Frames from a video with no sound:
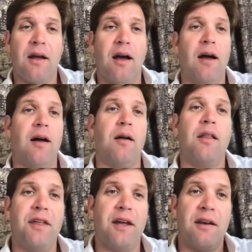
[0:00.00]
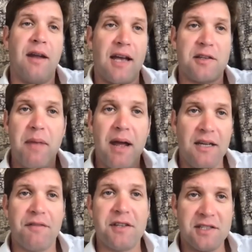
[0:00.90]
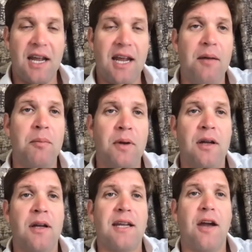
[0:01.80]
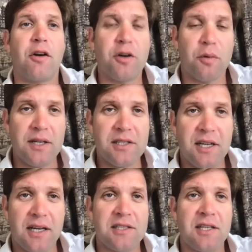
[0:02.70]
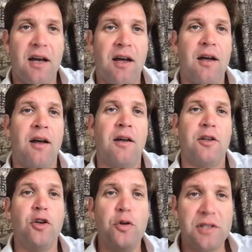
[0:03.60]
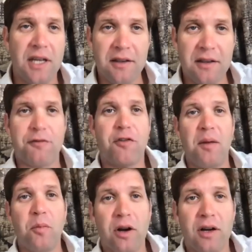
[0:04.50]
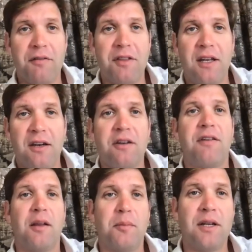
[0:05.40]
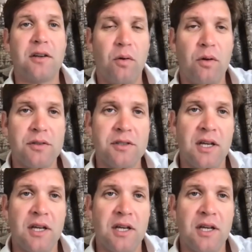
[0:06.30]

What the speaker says: that has many of the same characteristics using the framework of the interdevelopment goals